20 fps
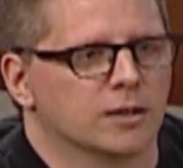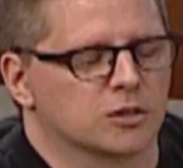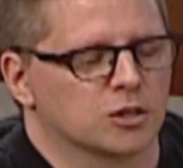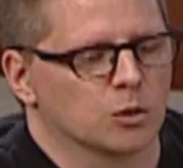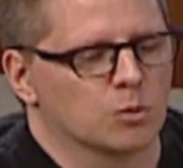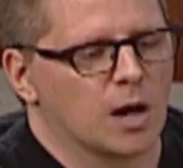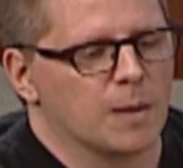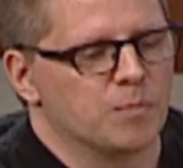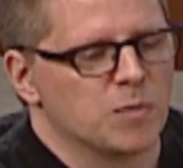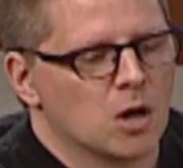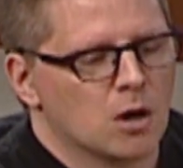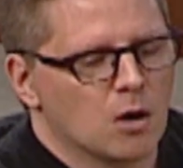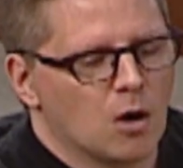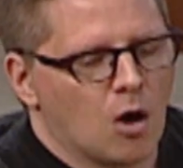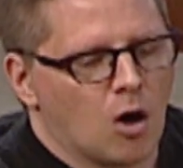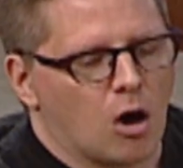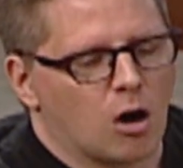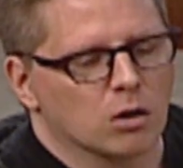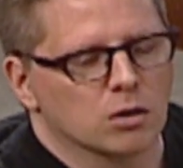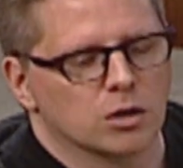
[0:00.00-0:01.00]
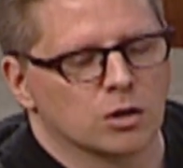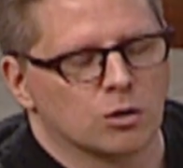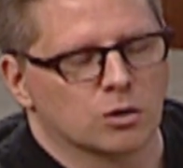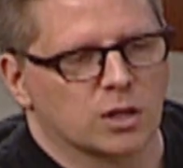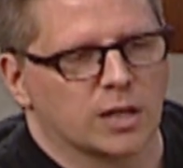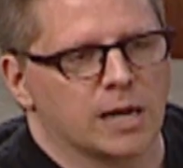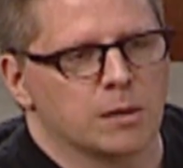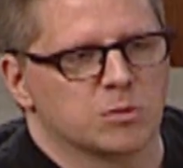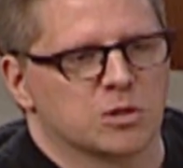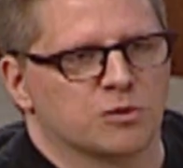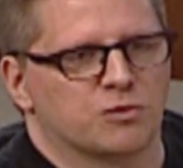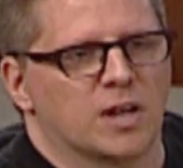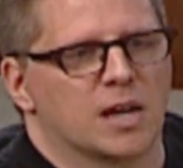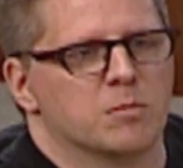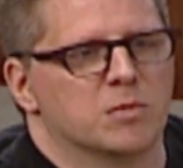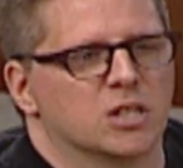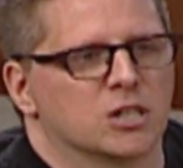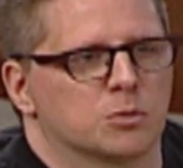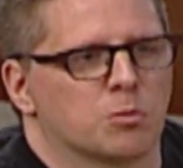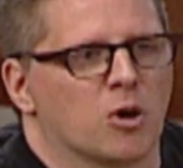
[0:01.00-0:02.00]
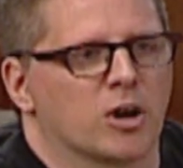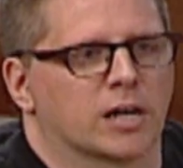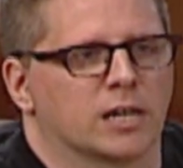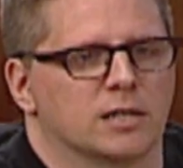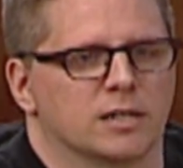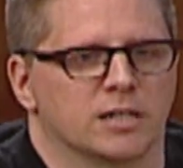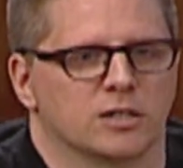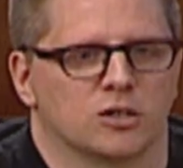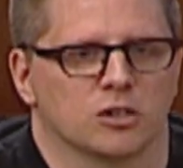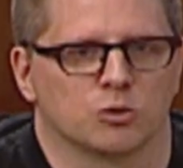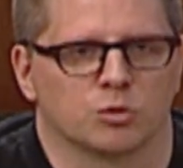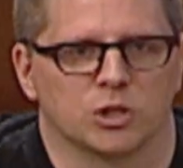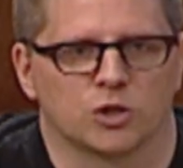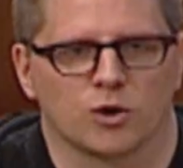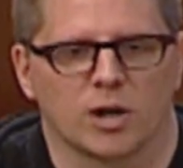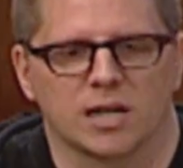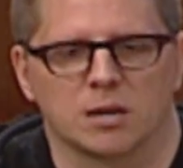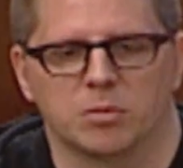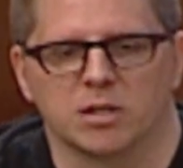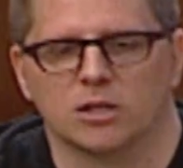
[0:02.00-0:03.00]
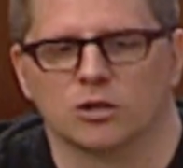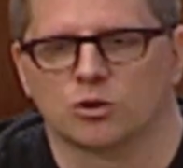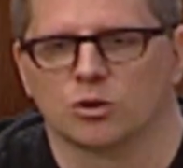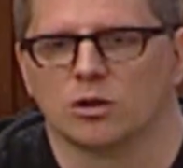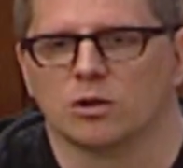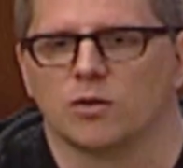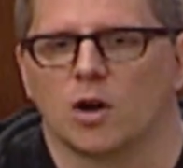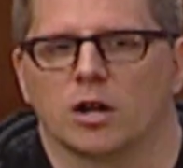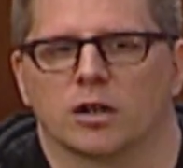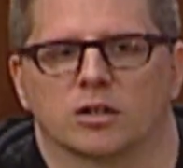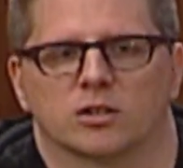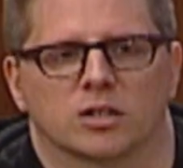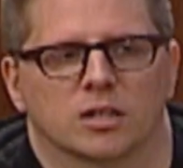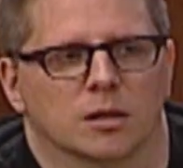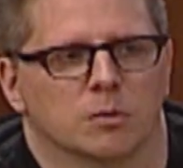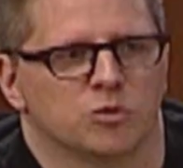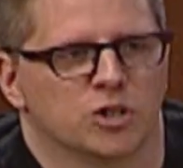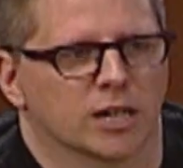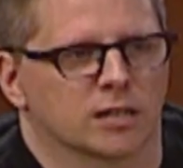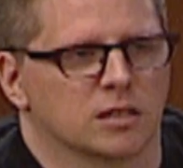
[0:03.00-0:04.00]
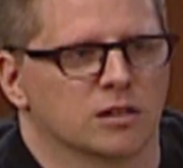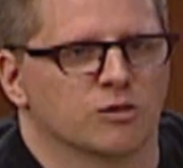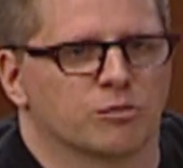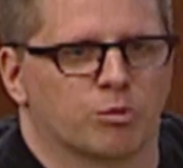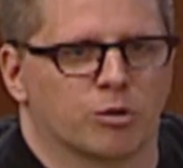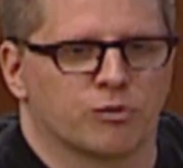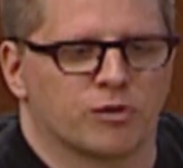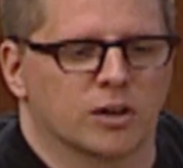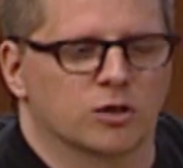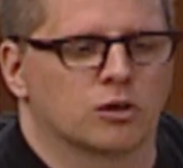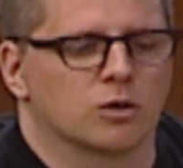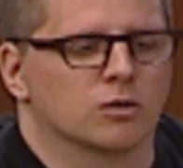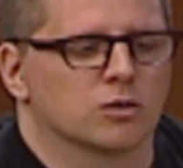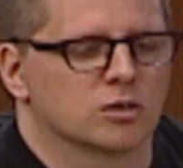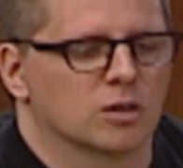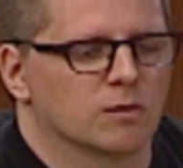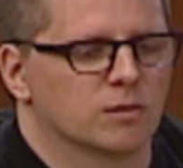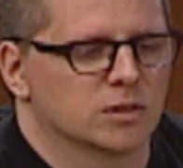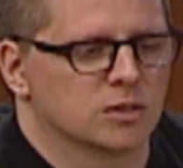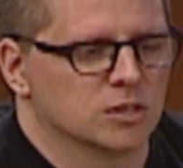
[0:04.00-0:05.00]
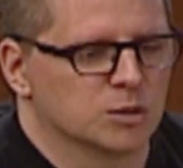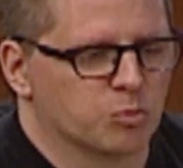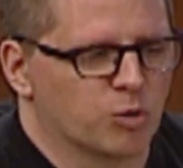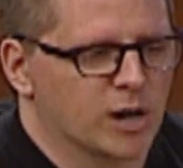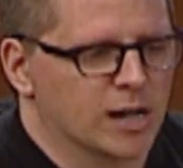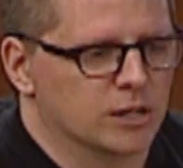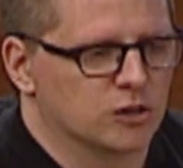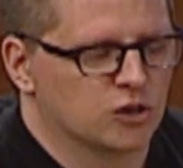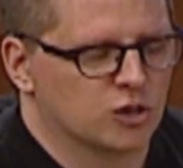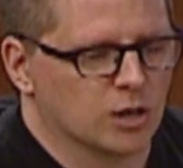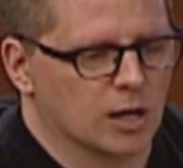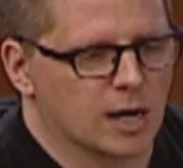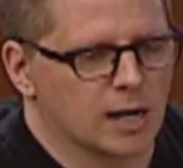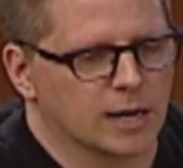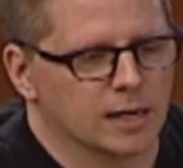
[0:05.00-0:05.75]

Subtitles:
So our little claim to fame in this market niche is we try to be the sort of honest and objective professional services branch